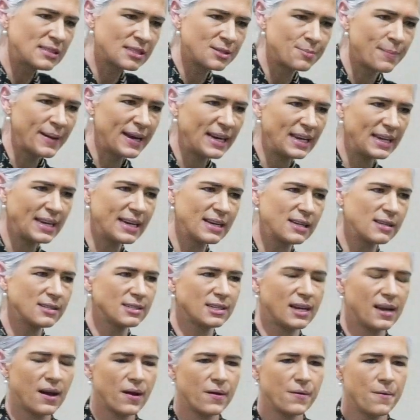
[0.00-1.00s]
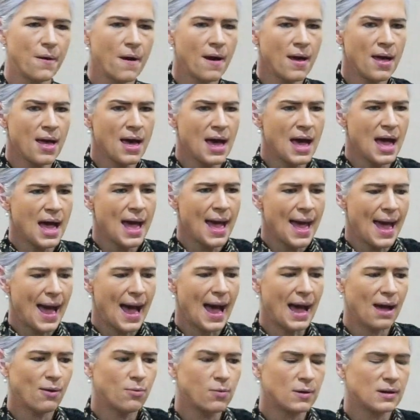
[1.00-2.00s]
many years ago. I
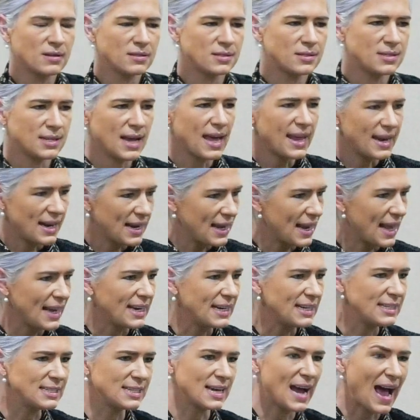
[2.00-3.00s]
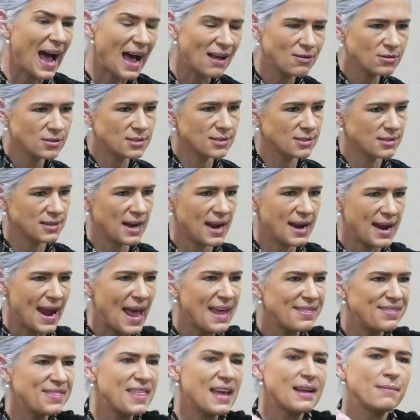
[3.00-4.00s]
was at a lady's house, and at
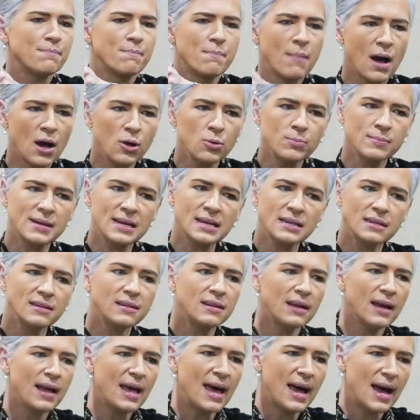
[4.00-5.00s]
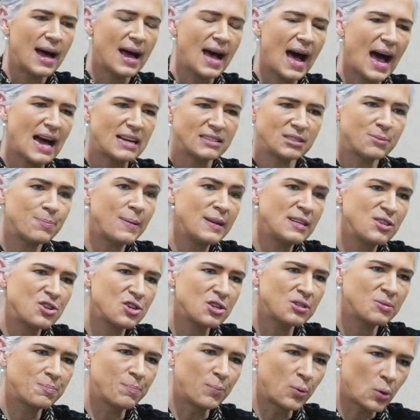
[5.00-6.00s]
that moment, her husband
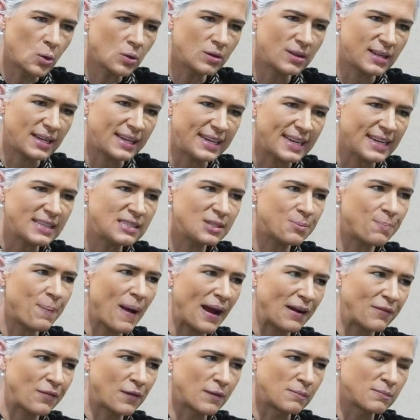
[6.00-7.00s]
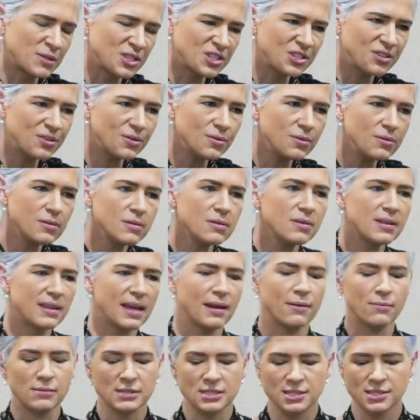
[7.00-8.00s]
just brought the kids back from school.
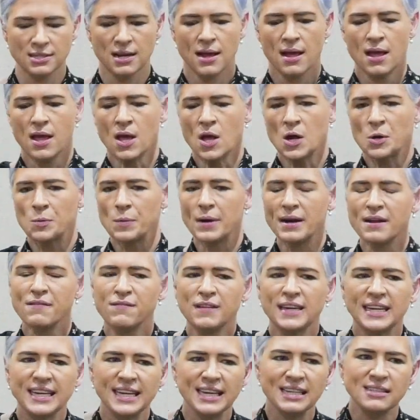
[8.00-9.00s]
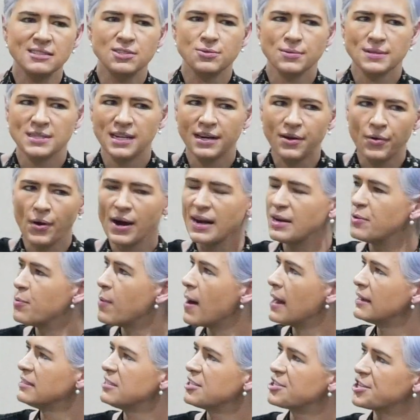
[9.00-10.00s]
One of the kids was a grade 1
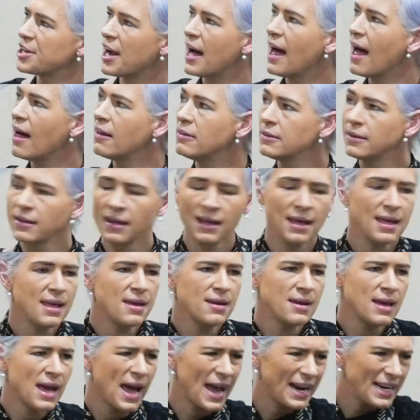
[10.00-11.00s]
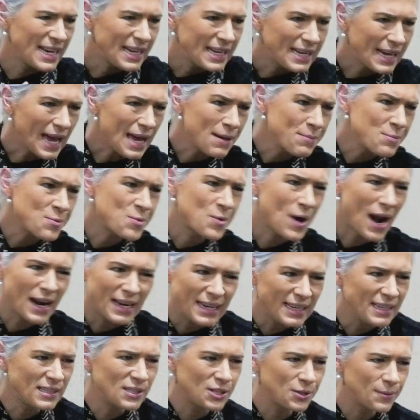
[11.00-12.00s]
child, and he came running
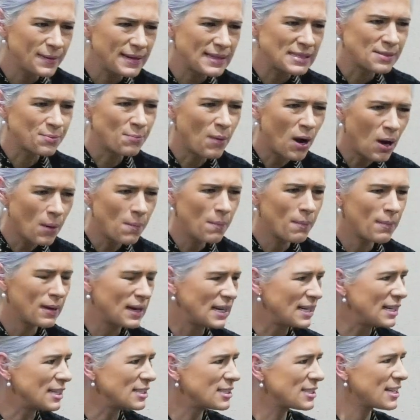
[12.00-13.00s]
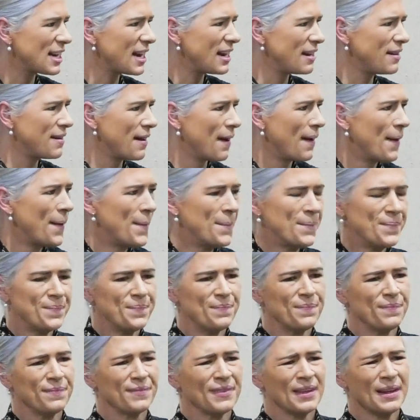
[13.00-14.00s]
to his mom, and he said,
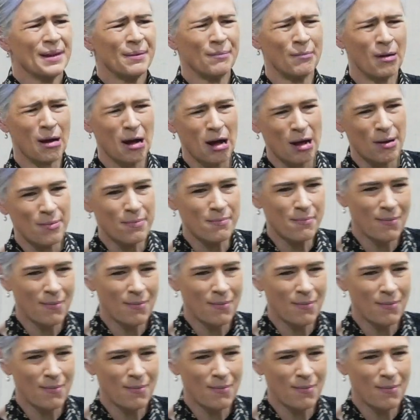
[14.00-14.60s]
Mom,